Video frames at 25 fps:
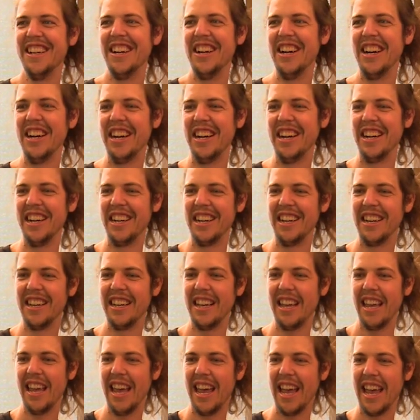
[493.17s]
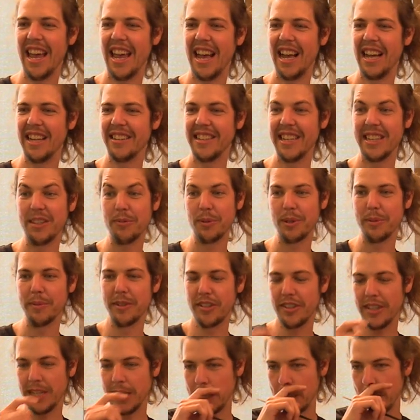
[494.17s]
Uh, and that's pretty
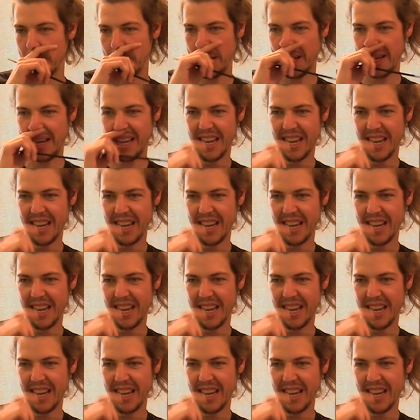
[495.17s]
much it.